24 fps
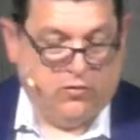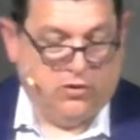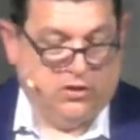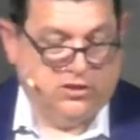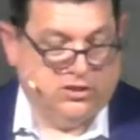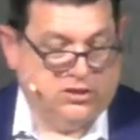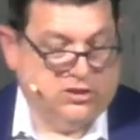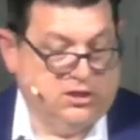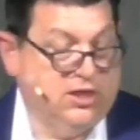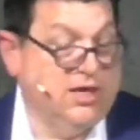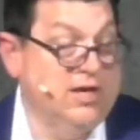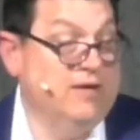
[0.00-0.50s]
or a
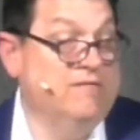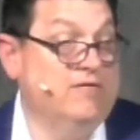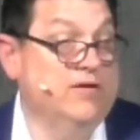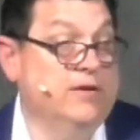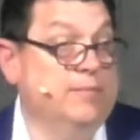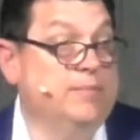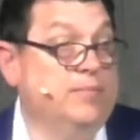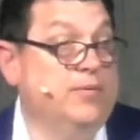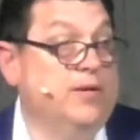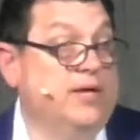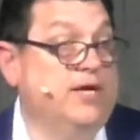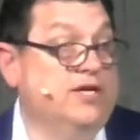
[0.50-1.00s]
slave
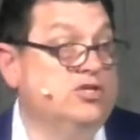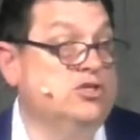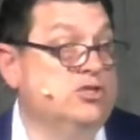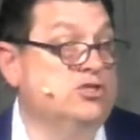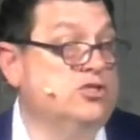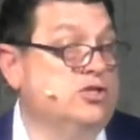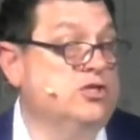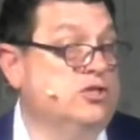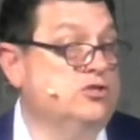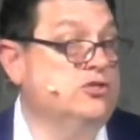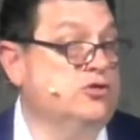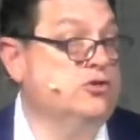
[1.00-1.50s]
that
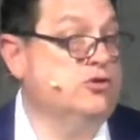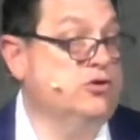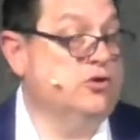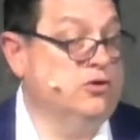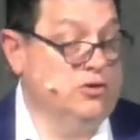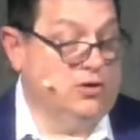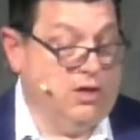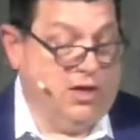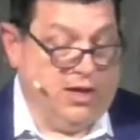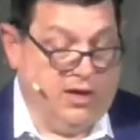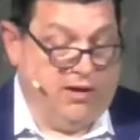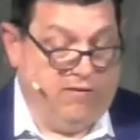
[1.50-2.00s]
pledges his or
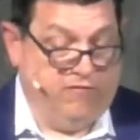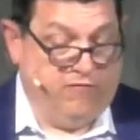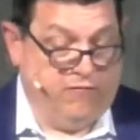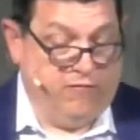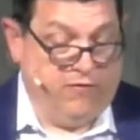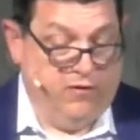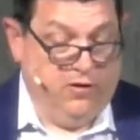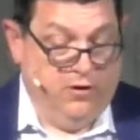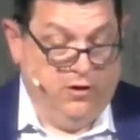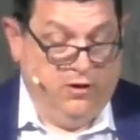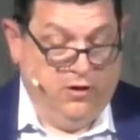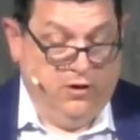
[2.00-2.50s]
her life
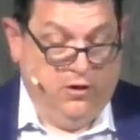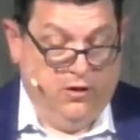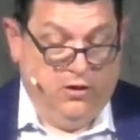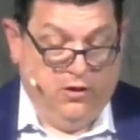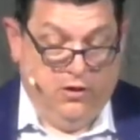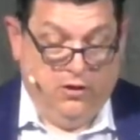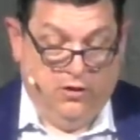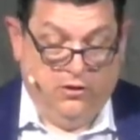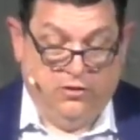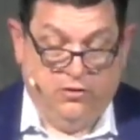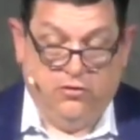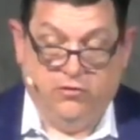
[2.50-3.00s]

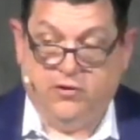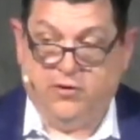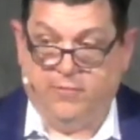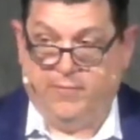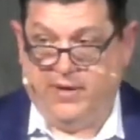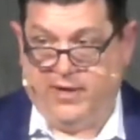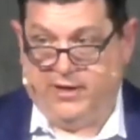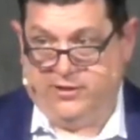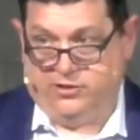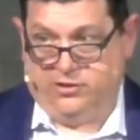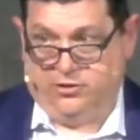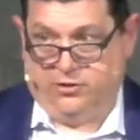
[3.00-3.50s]
to their
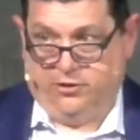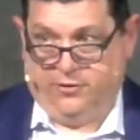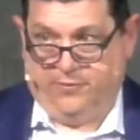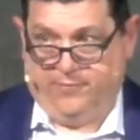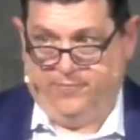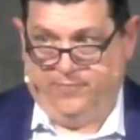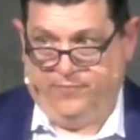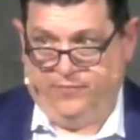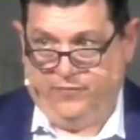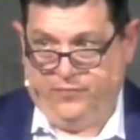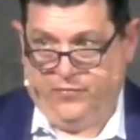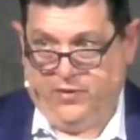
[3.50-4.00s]
master.
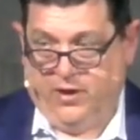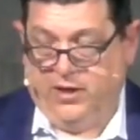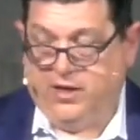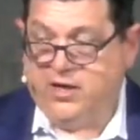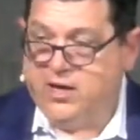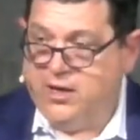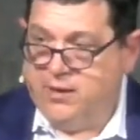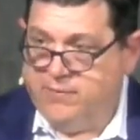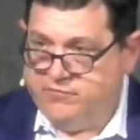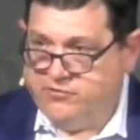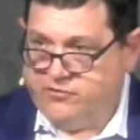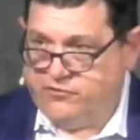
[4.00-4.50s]
It
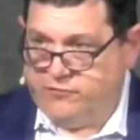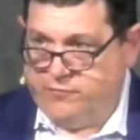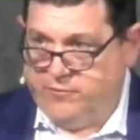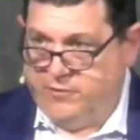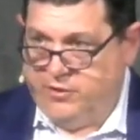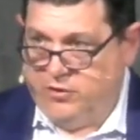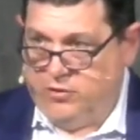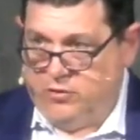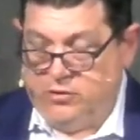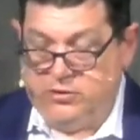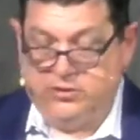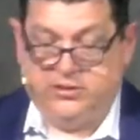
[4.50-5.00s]
comes from
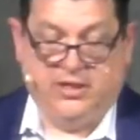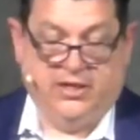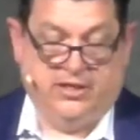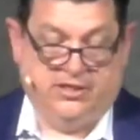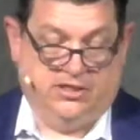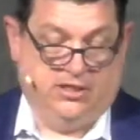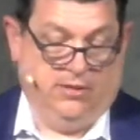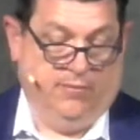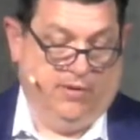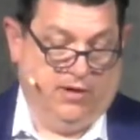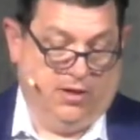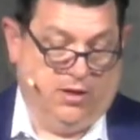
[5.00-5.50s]
an Old
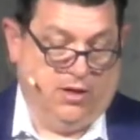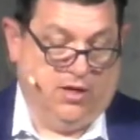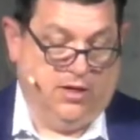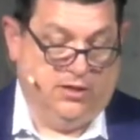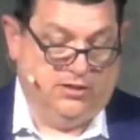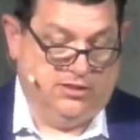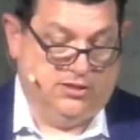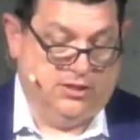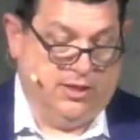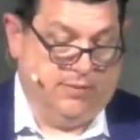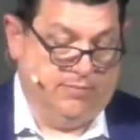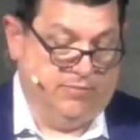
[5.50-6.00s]
Testament
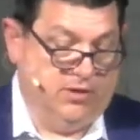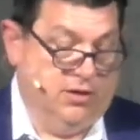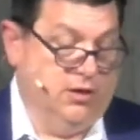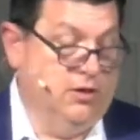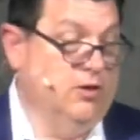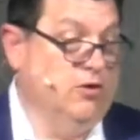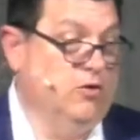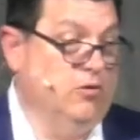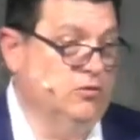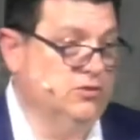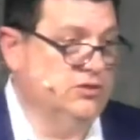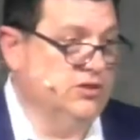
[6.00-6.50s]
concept and
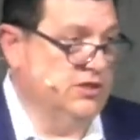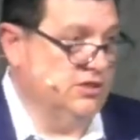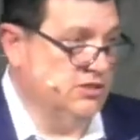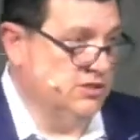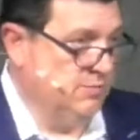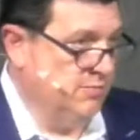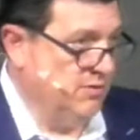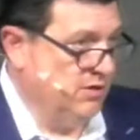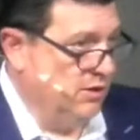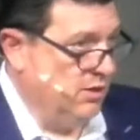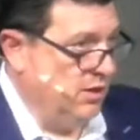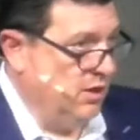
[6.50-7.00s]
an Old
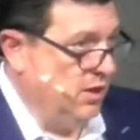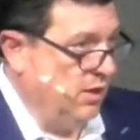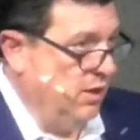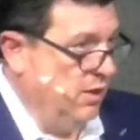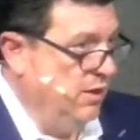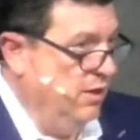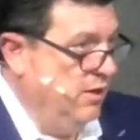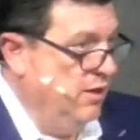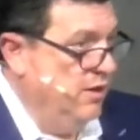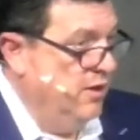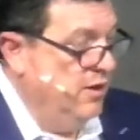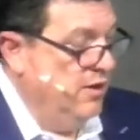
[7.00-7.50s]
Testament law.
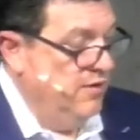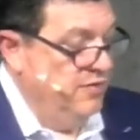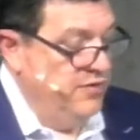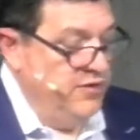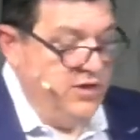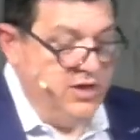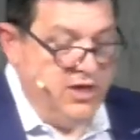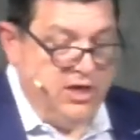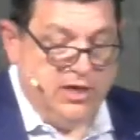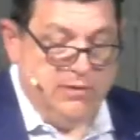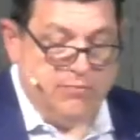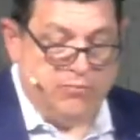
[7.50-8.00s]

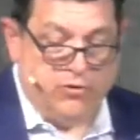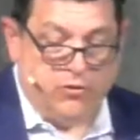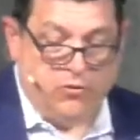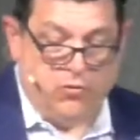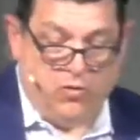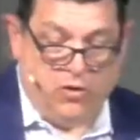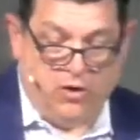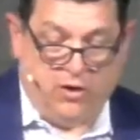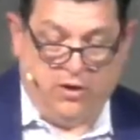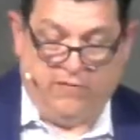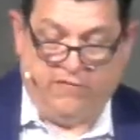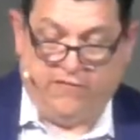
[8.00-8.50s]
The Hebrew
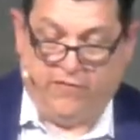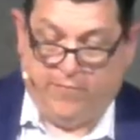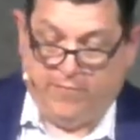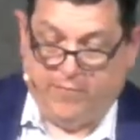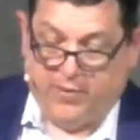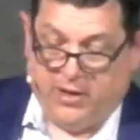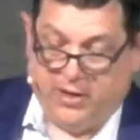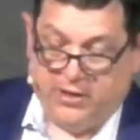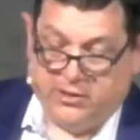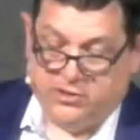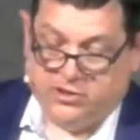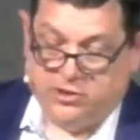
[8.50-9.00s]
word for
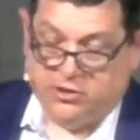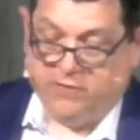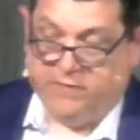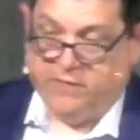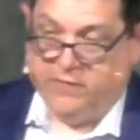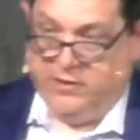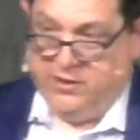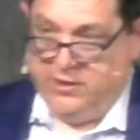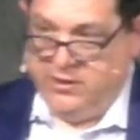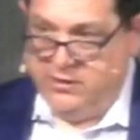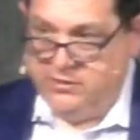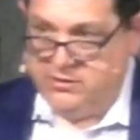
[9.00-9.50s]

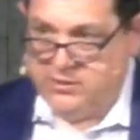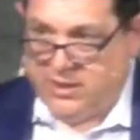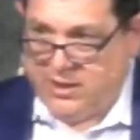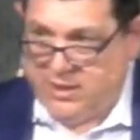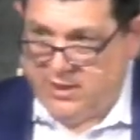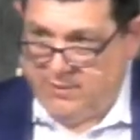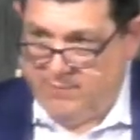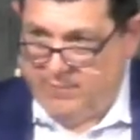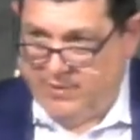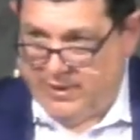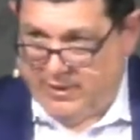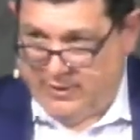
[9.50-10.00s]
bondservant is
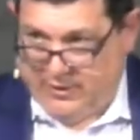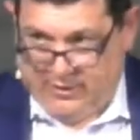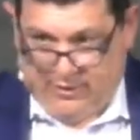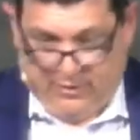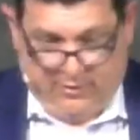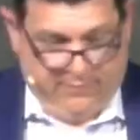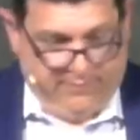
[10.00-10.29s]
hebed.